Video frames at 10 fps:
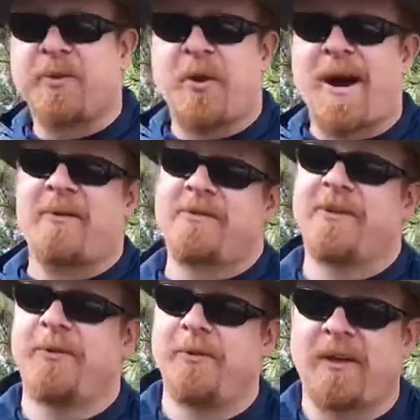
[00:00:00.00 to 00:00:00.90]
how to
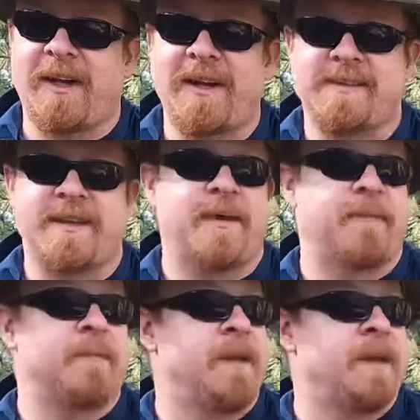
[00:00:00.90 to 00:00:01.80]
utilize
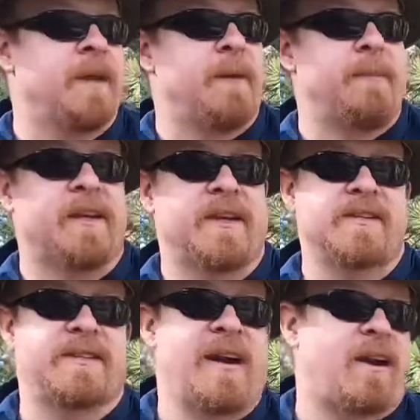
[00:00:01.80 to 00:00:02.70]
them,
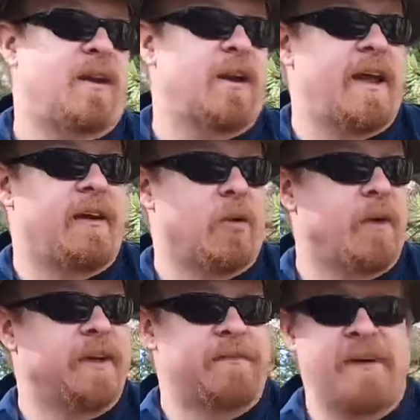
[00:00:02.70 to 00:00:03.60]
because they aren't
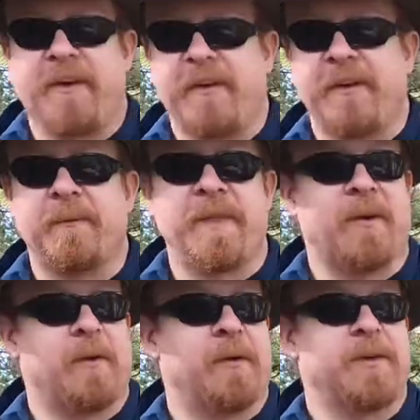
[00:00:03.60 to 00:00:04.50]
going to fail you and they're
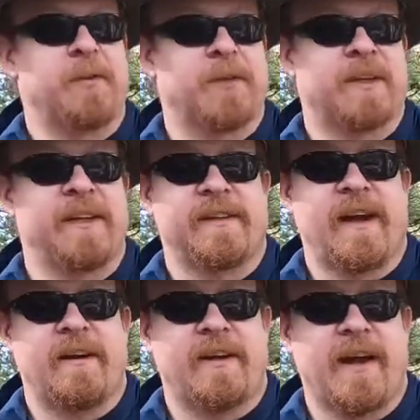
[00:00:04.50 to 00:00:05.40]
going to work the
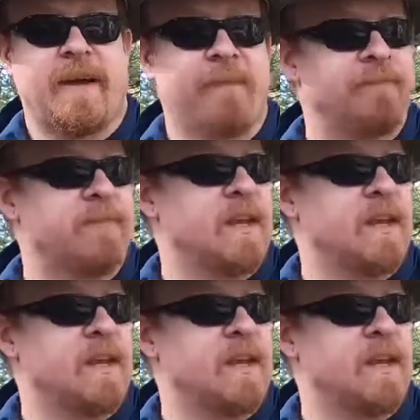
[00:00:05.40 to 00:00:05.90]
entire time. And